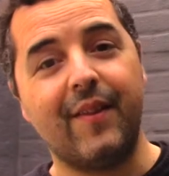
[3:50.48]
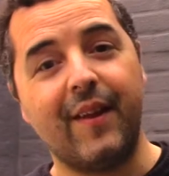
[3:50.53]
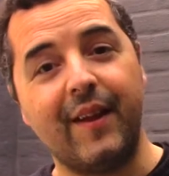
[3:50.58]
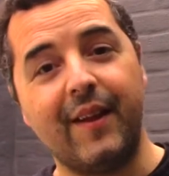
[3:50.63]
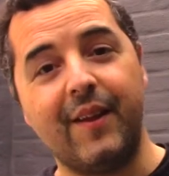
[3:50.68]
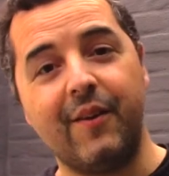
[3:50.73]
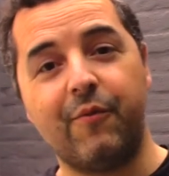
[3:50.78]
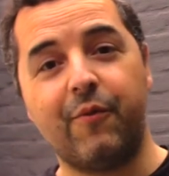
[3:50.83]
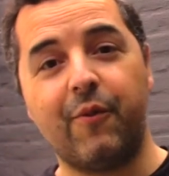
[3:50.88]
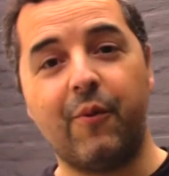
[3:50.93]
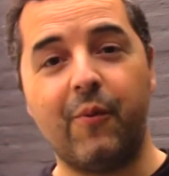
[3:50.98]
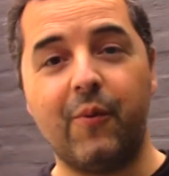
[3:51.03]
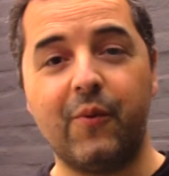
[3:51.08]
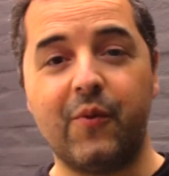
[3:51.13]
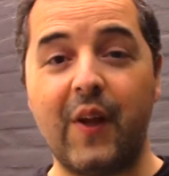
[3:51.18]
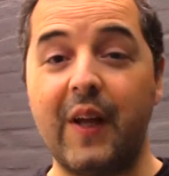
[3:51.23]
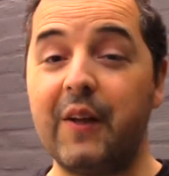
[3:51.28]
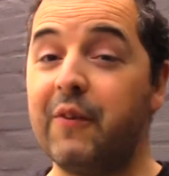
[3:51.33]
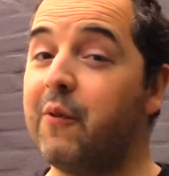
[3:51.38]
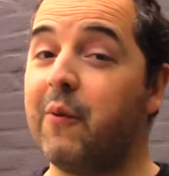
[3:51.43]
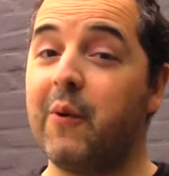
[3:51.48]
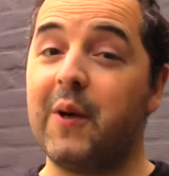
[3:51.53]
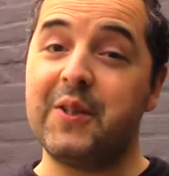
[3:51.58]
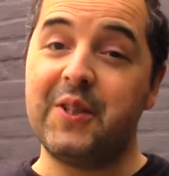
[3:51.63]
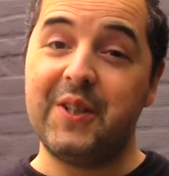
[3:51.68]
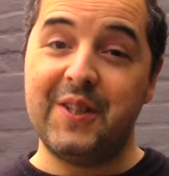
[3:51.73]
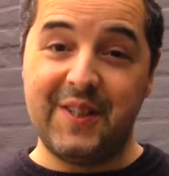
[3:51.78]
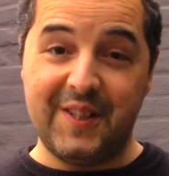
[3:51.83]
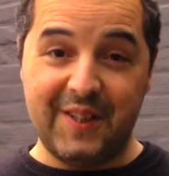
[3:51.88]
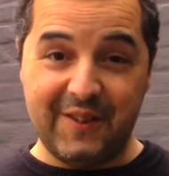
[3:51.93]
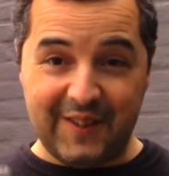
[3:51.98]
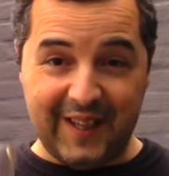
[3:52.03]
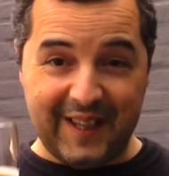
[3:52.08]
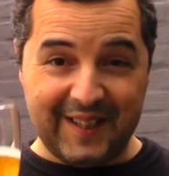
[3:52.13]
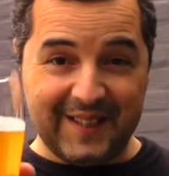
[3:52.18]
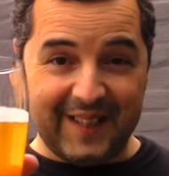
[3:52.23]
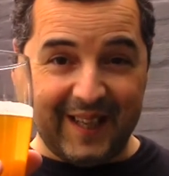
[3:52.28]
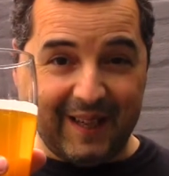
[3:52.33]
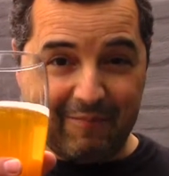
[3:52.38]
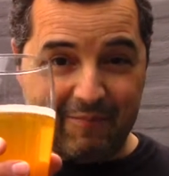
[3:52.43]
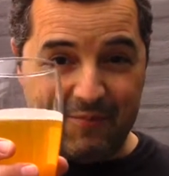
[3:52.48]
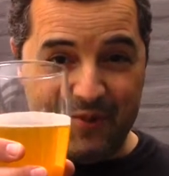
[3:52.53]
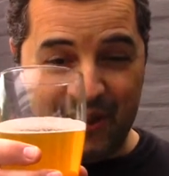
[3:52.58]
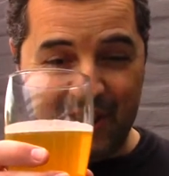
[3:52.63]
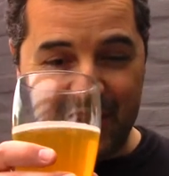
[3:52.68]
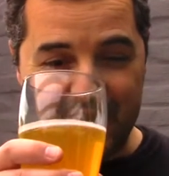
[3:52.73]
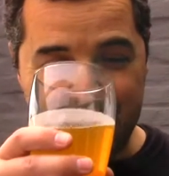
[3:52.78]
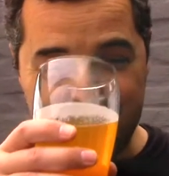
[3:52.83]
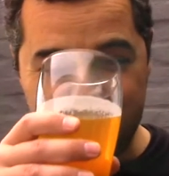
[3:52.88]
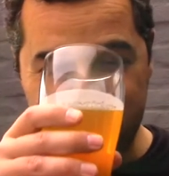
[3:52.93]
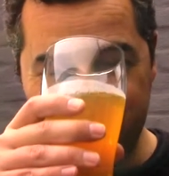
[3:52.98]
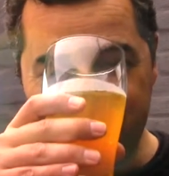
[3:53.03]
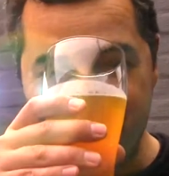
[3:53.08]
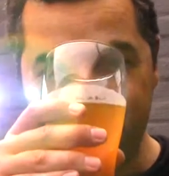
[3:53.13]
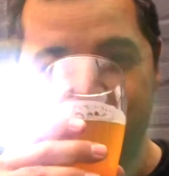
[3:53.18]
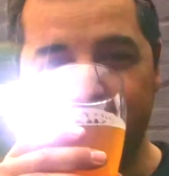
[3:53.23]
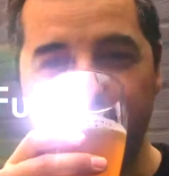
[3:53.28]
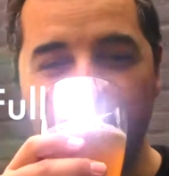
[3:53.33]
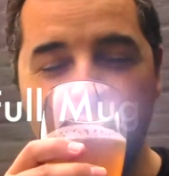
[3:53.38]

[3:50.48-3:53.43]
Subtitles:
Thanks for watching. See you next time. Cheers.